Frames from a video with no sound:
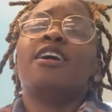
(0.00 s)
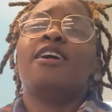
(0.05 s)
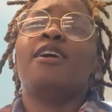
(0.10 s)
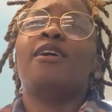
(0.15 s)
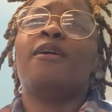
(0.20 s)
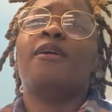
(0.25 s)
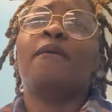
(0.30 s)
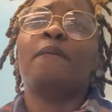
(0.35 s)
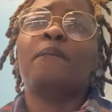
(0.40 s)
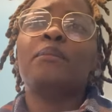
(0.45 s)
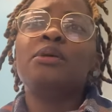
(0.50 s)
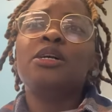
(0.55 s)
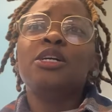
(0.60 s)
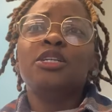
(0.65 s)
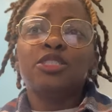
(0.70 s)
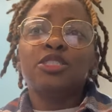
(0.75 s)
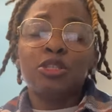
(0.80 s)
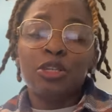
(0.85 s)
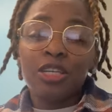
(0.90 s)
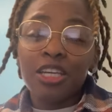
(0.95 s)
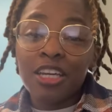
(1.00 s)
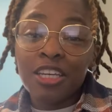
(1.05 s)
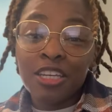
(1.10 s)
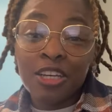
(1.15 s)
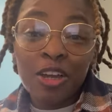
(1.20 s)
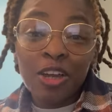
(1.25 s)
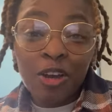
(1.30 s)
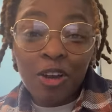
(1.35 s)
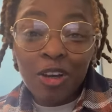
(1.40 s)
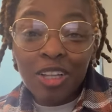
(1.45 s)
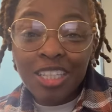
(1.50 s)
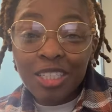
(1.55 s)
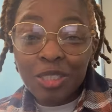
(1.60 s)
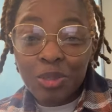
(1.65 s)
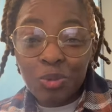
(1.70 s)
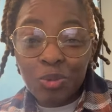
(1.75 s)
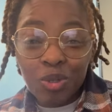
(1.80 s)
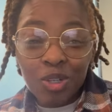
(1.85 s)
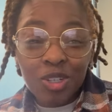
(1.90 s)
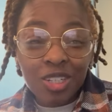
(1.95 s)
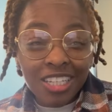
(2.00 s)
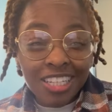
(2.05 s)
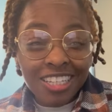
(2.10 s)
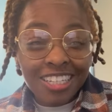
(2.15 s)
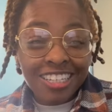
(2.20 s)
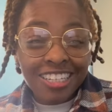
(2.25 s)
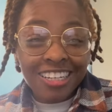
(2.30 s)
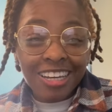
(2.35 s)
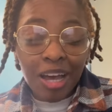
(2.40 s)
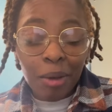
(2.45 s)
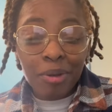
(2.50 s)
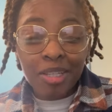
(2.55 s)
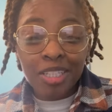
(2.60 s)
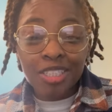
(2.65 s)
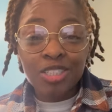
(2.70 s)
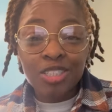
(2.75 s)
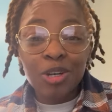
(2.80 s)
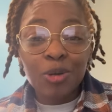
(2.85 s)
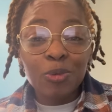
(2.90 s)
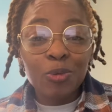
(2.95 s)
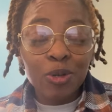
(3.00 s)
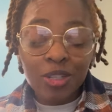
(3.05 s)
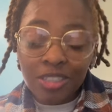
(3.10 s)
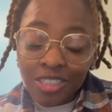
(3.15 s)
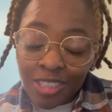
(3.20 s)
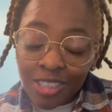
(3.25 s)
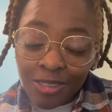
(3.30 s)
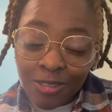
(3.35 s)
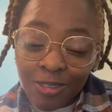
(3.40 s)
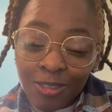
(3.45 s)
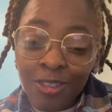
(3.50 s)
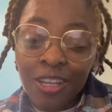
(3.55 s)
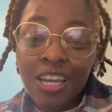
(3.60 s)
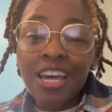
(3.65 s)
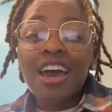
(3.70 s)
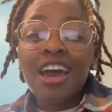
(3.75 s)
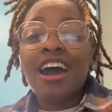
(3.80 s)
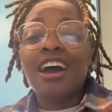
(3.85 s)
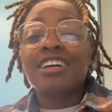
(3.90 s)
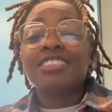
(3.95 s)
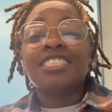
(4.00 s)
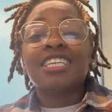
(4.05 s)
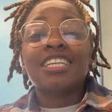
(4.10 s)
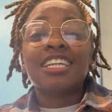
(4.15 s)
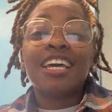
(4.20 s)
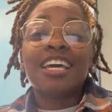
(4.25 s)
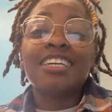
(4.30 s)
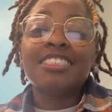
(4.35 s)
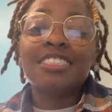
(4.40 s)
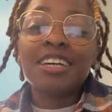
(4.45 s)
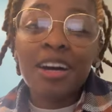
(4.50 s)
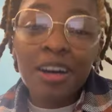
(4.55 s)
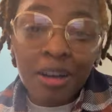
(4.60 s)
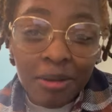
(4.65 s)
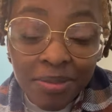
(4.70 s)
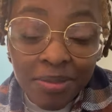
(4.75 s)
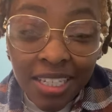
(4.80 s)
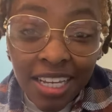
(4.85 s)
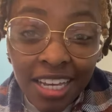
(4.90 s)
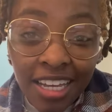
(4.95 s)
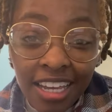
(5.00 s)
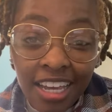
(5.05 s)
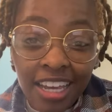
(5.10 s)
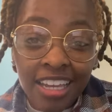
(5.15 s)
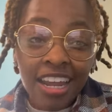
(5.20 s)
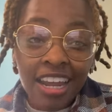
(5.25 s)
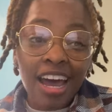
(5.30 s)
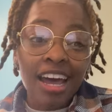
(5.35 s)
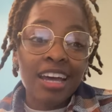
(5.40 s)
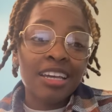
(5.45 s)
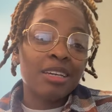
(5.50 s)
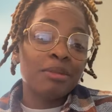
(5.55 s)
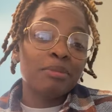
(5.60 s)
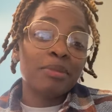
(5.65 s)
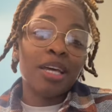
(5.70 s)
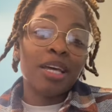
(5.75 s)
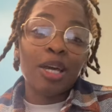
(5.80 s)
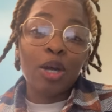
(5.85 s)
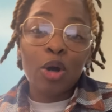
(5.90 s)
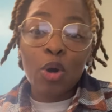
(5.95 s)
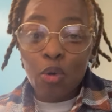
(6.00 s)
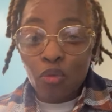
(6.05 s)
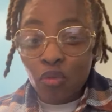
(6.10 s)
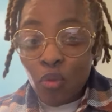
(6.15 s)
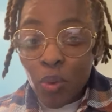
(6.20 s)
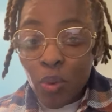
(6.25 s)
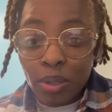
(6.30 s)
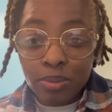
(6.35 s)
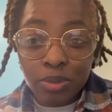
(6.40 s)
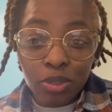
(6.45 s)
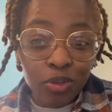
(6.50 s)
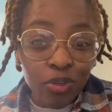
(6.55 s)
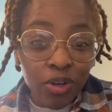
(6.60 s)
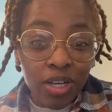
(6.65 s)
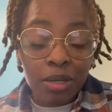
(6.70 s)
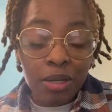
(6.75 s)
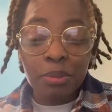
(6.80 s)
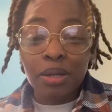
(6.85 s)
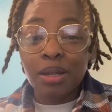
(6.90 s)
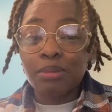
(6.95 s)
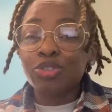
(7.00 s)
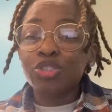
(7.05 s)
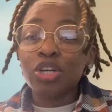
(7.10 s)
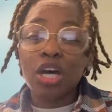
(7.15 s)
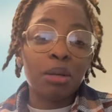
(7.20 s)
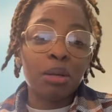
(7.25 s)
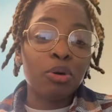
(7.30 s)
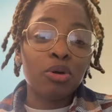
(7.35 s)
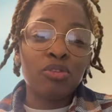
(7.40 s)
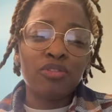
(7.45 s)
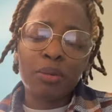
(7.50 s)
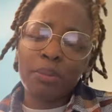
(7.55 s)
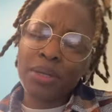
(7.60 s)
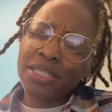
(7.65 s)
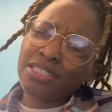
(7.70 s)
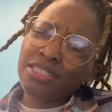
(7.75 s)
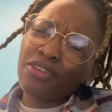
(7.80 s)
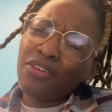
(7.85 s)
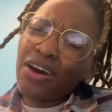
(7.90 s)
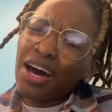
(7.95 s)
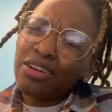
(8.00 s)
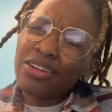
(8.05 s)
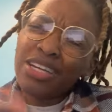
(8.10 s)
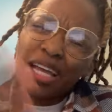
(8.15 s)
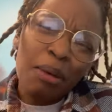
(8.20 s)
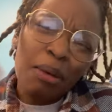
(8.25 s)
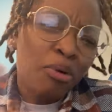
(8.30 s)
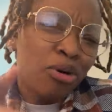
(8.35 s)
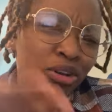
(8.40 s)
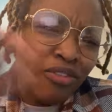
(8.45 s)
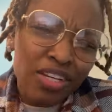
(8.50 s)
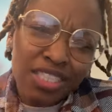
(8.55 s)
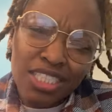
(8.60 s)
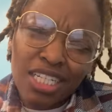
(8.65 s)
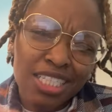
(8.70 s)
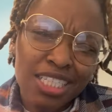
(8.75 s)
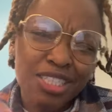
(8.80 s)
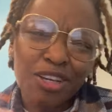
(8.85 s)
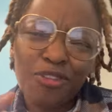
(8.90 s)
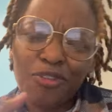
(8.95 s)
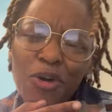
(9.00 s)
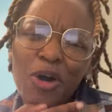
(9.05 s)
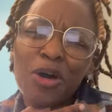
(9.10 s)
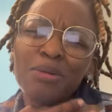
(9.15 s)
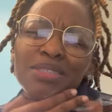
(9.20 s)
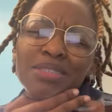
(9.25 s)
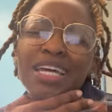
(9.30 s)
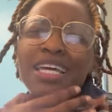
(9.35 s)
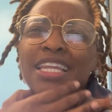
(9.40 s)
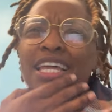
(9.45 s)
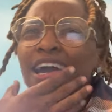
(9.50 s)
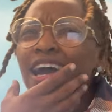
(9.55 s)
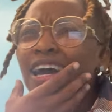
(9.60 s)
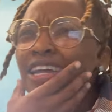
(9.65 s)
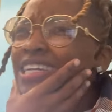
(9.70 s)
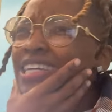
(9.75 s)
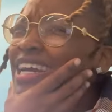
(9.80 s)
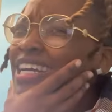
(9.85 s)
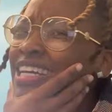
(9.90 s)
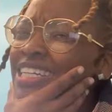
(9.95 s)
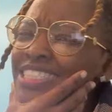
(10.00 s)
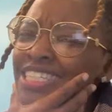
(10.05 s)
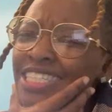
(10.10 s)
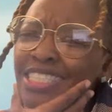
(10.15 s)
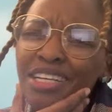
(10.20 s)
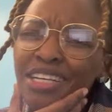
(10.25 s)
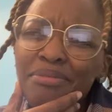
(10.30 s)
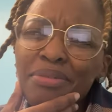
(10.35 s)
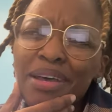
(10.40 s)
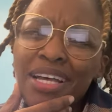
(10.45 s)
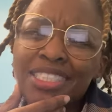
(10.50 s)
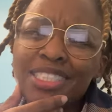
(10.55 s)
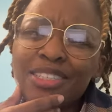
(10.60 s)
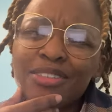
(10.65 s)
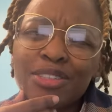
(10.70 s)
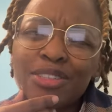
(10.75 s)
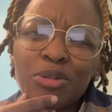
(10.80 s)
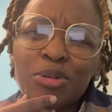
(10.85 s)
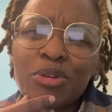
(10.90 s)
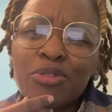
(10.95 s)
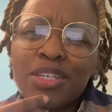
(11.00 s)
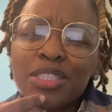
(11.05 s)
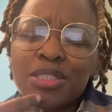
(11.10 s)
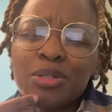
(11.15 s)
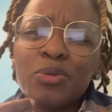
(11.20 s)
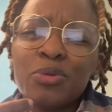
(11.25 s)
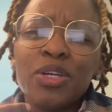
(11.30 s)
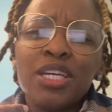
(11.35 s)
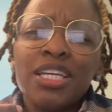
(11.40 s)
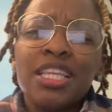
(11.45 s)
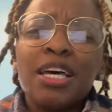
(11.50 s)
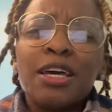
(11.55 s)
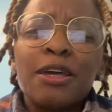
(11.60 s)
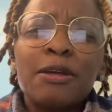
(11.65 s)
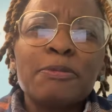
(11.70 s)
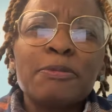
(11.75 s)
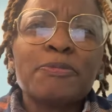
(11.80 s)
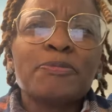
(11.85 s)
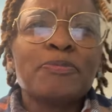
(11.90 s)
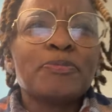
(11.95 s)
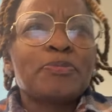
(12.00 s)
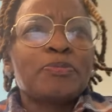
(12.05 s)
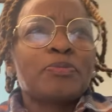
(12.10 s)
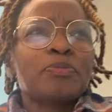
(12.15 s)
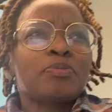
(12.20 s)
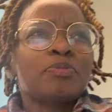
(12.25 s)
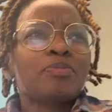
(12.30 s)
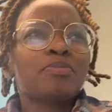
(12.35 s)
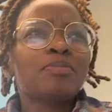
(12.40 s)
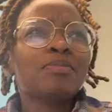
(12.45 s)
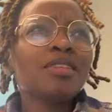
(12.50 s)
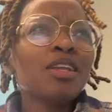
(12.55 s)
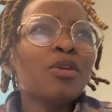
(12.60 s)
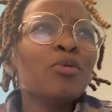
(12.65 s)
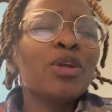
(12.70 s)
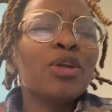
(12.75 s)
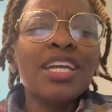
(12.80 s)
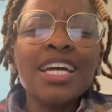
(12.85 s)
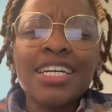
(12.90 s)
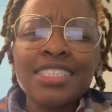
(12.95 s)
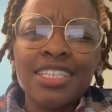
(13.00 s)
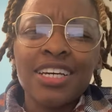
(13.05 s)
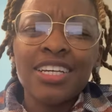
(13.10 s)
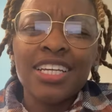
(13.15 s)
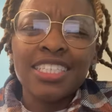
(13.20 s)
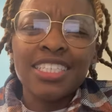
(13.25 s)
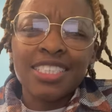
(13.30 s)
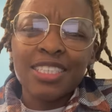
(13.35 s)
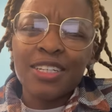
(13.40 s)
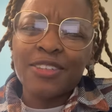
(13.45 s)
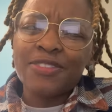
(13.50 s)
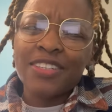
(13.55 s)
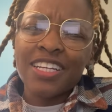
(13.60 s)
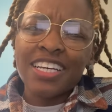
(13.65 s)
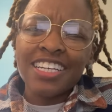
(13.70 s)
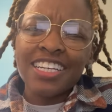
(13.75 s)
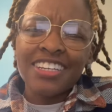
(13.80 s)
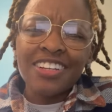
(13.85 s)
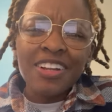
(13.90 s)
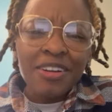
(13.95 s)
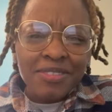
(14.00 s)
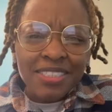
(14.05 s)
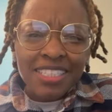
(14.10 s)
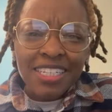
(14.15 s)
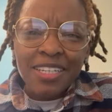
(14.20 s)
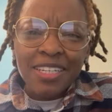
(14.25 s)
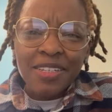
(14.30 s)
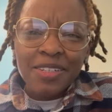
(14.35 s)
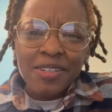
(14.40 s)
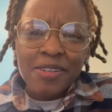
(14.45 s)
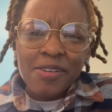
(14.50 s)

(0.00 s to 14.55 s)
Um, so yeah, your girl is working. I'm about to start work soon. Today is hump day and I am like overwhelmed already, but I'm trying to motivate myself. How do y'all motivate yourself on hump day? Like, how do y'all get yourself past through the rest of the week? Like, what do y'all tell yourself? Like, you know what I'm saying?